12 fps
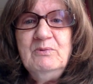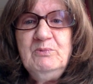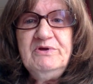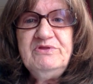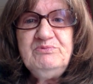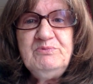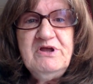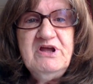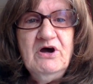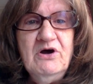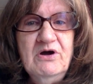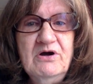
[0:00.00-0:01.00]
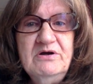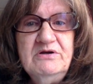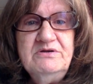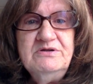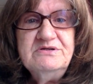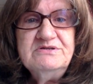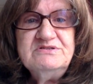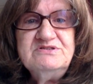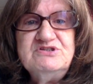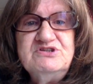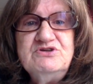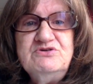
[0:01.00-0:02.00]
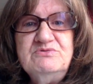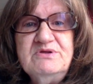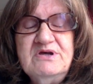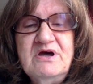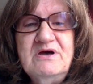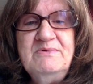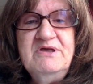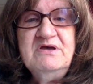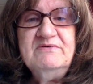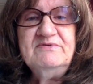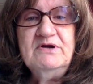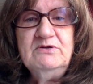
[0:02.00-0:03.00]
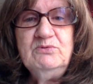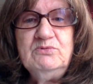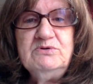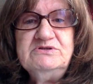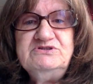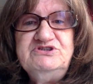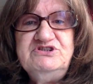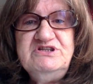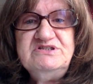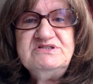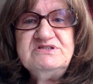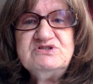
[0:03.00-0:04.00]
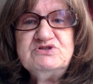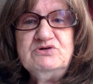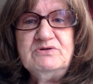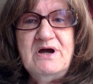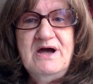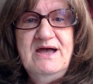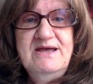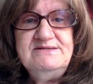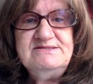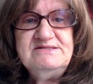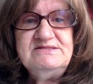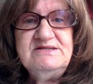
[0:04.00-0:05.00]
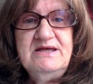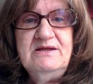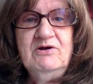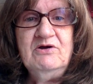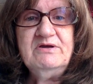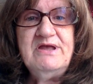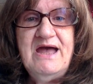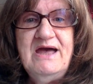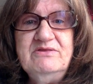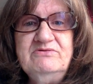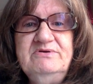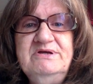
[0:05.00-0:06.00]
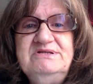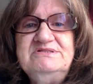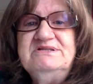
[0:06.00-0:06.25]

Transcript: with regard to the coming of our Lord Jesus Christ and our gathering